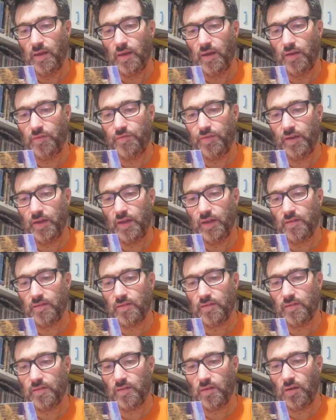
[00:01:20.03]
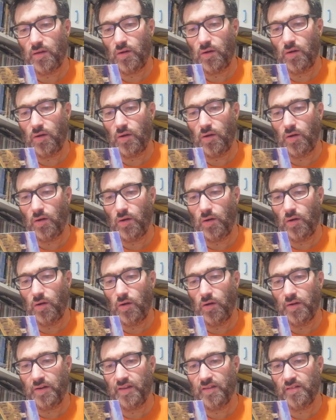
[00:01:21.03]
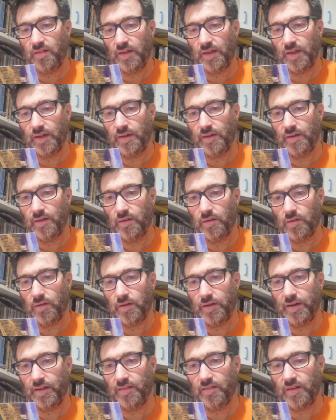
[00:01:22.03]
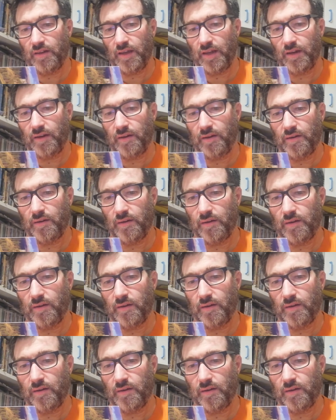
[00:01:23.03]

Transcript: I think it's Orislian, Crislian.